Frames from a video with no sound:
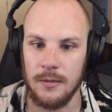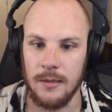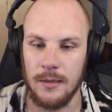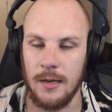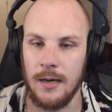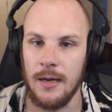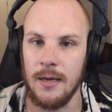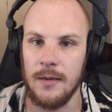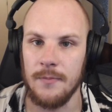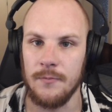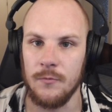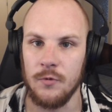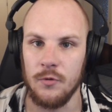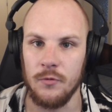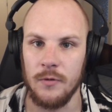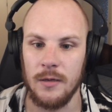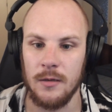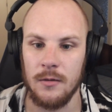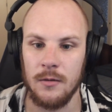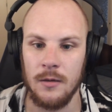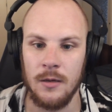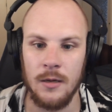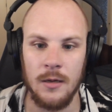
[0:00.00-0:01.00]
like I am
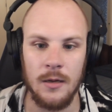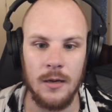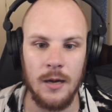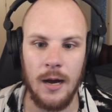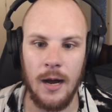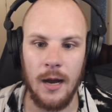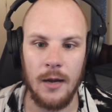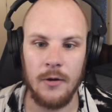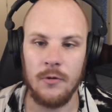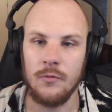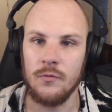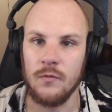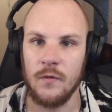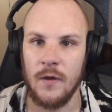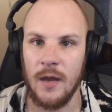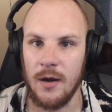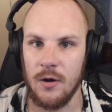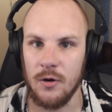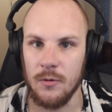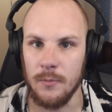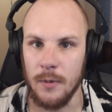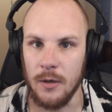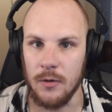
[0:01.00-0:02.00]
doing, I don't
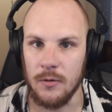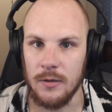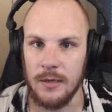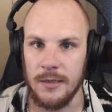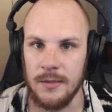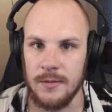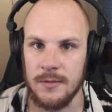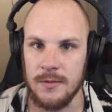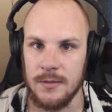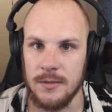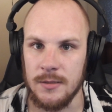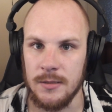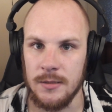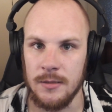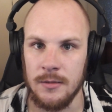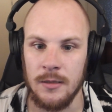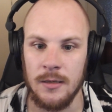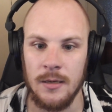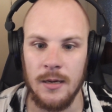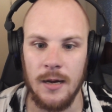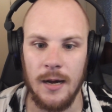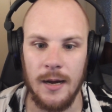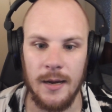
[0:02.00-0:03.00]
care about latency.